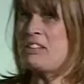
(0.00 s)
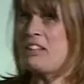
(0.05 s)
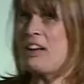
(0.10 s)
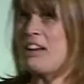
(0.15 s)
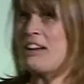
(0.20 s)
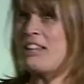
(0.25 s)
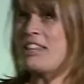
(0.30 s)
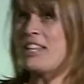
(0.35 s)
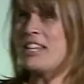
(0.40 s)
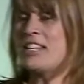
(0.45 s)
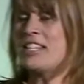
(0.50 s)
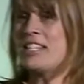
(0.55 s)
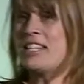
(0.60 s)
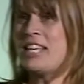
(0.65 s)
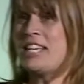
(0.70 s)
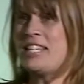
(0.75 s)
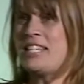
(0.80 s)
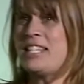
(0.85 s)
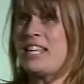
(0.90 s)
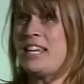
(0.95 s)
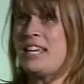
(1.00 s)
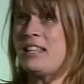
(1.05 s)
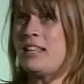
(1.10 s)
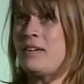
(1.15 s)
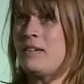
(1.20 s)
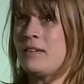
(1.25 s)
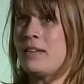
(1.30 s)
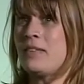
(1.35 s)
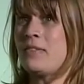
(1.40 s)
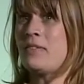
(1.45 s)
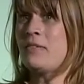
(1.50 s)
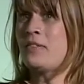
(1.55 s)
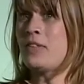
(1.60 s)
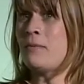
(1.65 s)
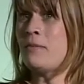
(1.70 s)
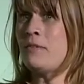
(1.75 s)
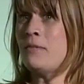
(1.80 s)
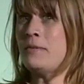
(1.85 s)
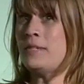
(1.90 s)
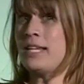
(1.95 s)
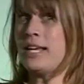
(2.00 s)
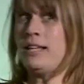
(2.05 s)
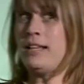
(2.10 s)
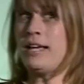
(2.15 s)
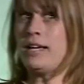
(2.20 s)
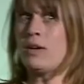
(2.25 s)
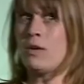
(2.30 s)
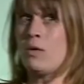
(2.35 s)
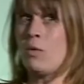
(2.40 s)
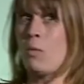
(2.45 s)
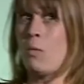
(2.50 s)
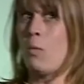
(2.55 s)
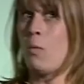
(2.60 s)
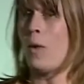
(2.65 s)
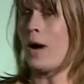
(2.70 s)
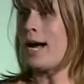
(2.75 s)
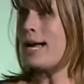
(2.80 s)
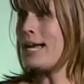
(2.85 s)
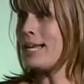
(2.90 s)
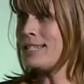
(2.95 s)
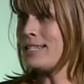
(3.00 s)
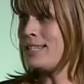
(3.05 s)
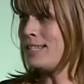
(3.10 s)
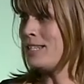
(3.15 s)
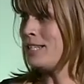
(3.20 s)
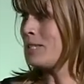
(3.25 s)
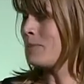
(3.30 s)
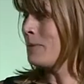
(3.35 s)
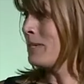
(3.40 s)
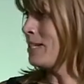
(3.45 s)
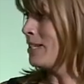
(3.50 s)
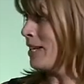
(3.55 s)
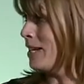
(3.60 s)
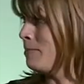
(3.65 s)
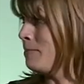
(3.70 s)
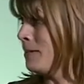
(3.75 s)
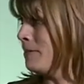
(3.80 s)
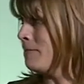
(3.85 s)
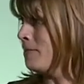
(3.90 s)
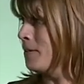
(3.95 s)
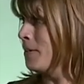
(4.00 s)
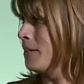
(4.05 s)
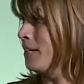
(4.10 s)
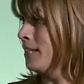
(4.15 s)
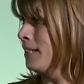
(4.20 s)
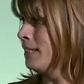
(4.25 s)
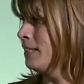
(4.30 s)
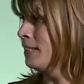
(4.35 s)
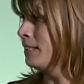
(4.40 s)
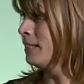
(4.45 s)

a lot of things. They say they, some of them say like, why hasn't this been done before? But, but